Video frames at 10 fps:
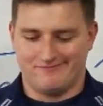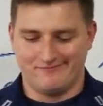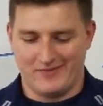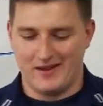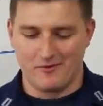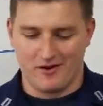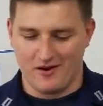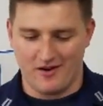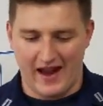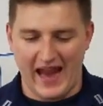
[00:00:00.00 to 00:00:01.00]
or
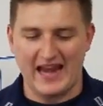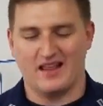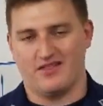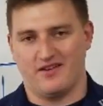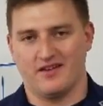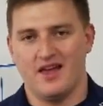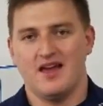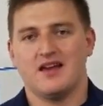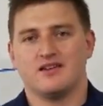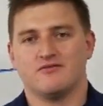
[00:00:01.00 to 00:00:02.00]
her anything.
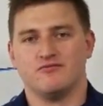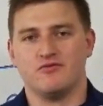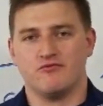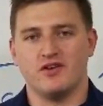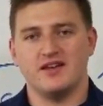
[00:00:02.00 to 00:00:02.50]
You really